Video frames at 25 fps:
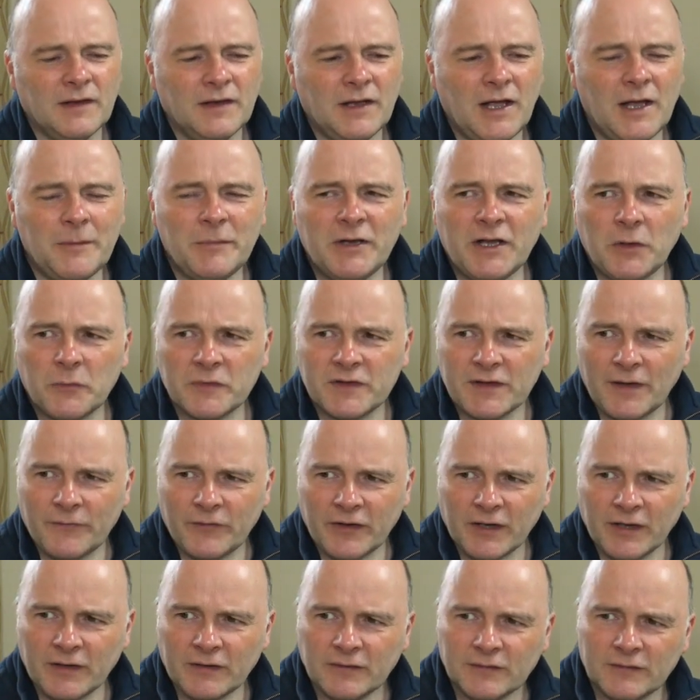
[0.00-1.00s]
I mean, I was
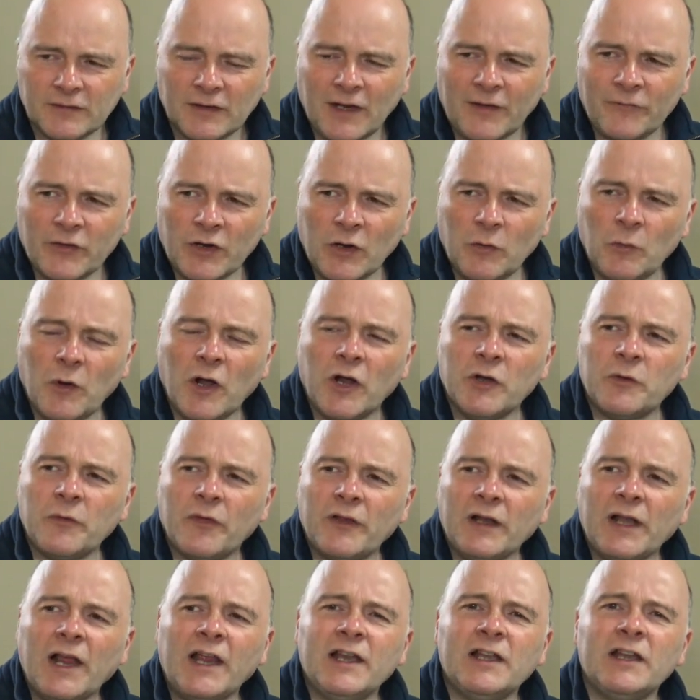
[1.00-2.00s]
having a word with
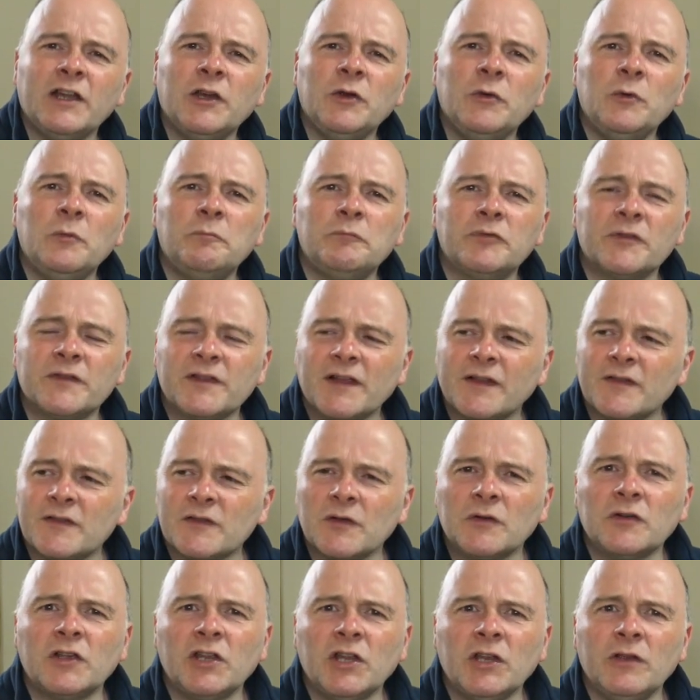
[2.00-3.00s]
a lady who presents
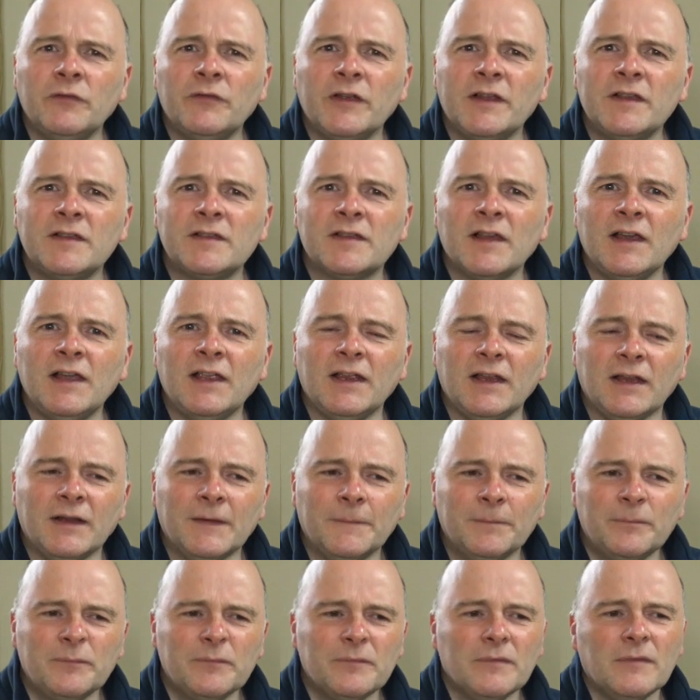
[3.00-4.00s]
on QVC.
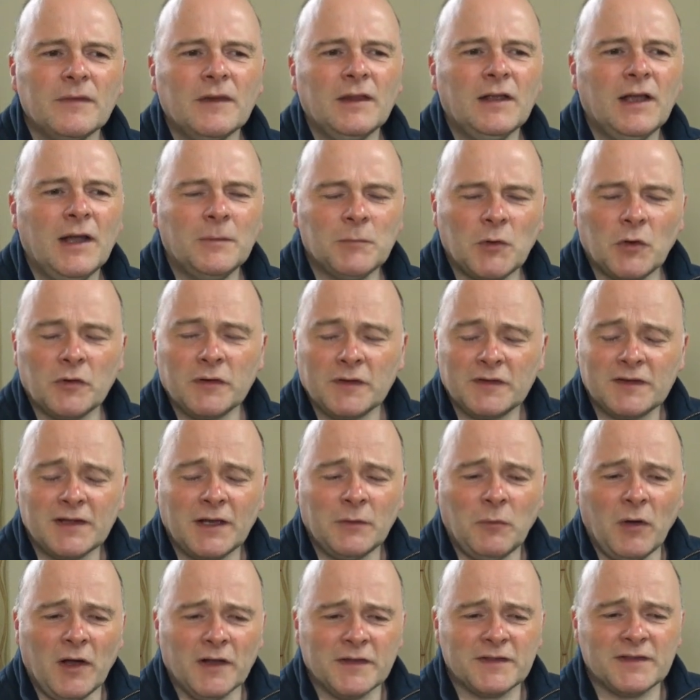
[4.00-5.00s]
I'm not going to say
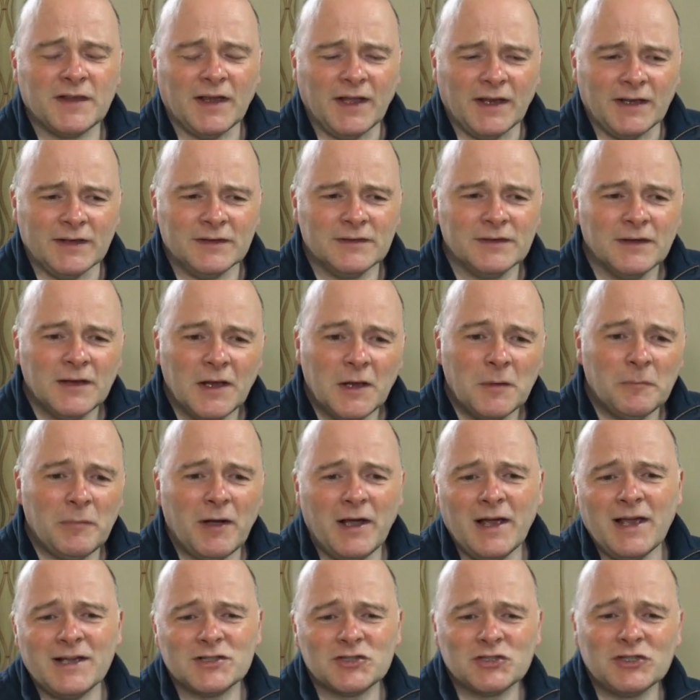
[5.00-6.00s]
what I said,
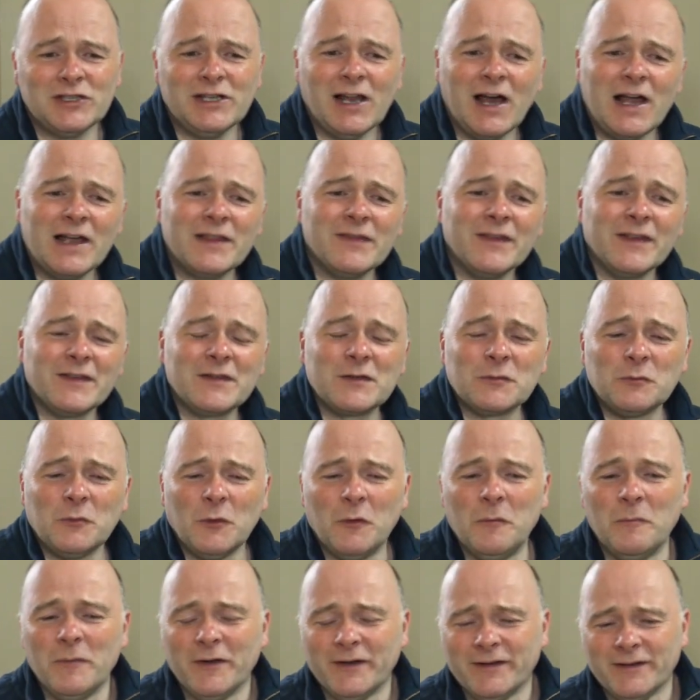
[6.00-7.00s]
but I actually like this
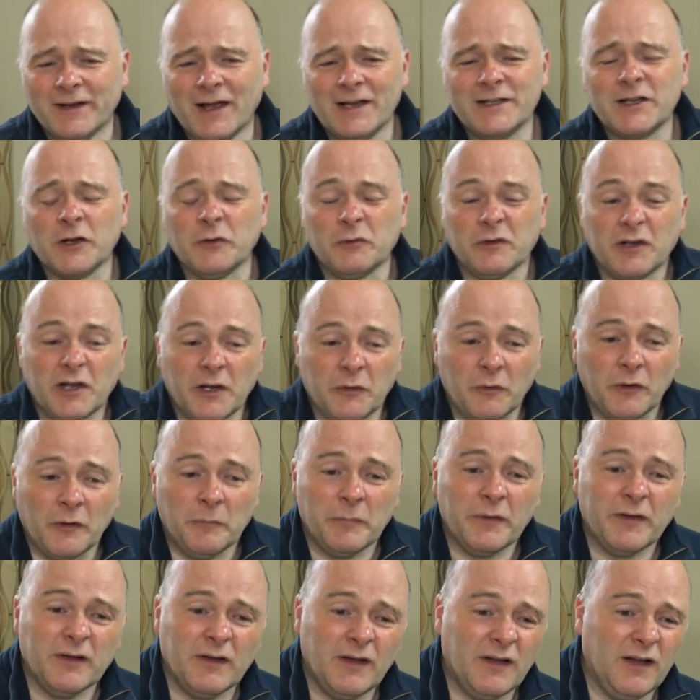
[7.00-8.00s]
woman. I don't know her,
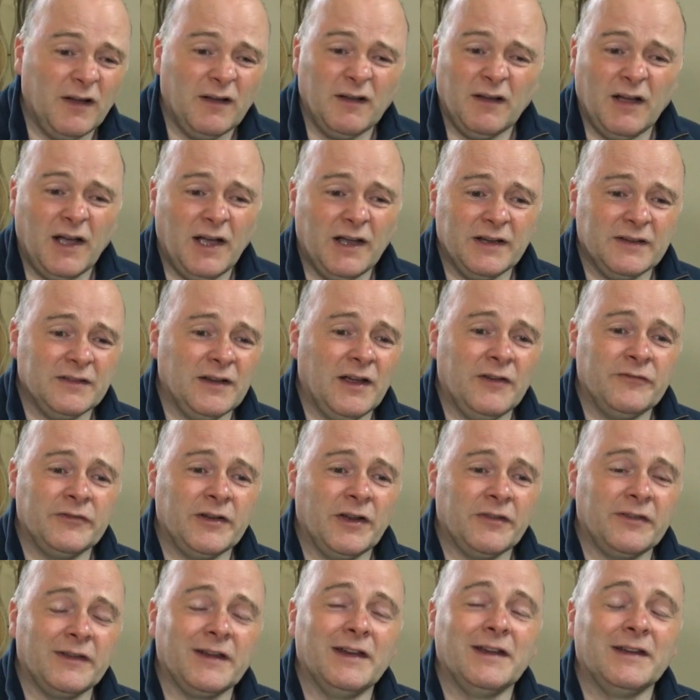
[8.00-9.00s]
but I have
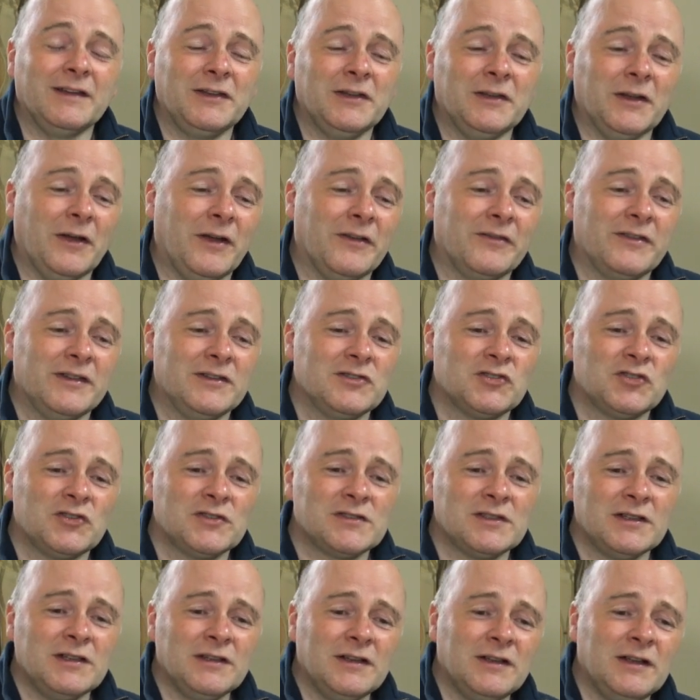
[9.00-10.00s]
nothing, you know, I think
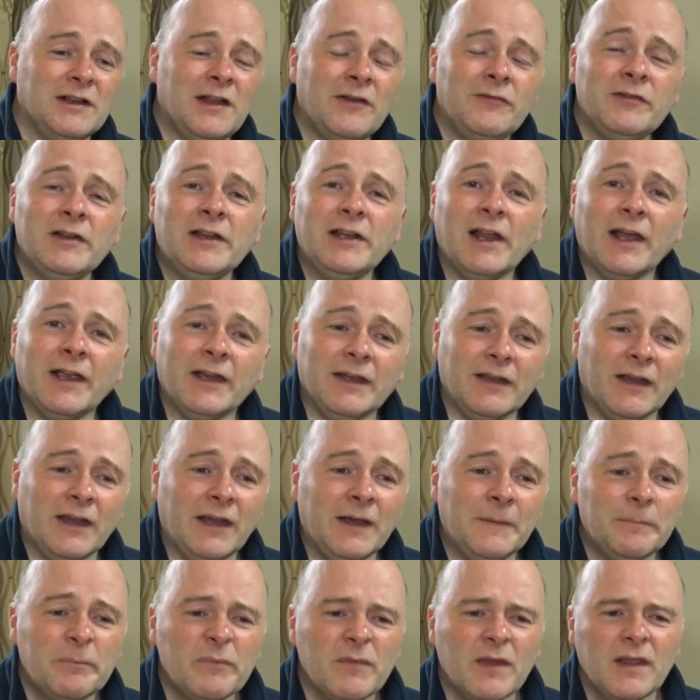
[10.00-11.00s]
she's a lovely
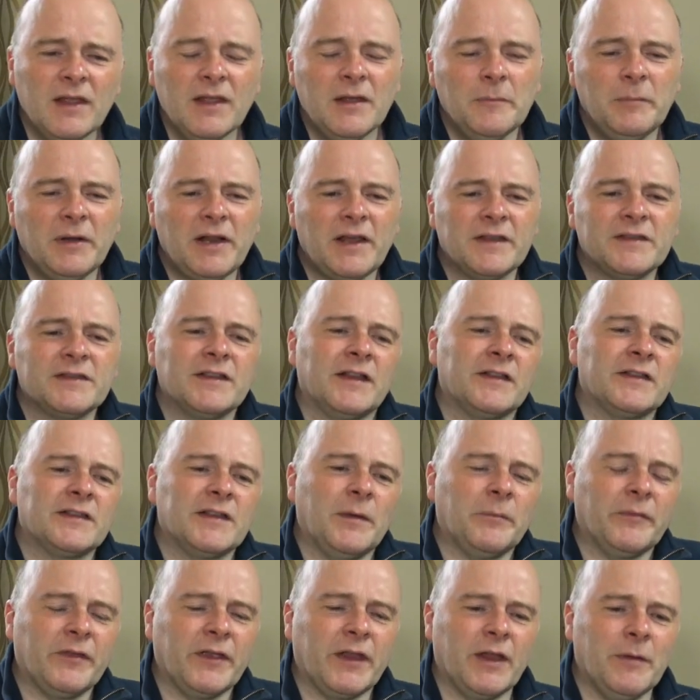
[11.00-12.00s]
lady. But I said
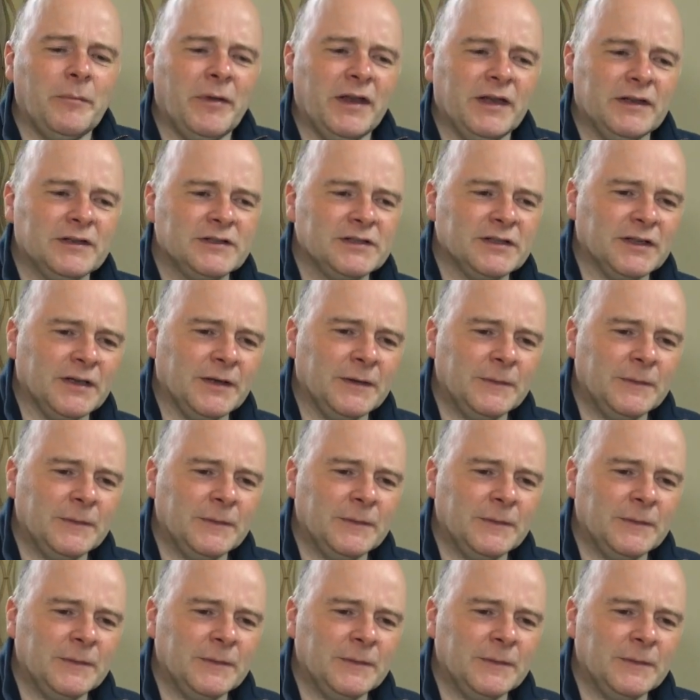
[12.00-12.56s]
something a bit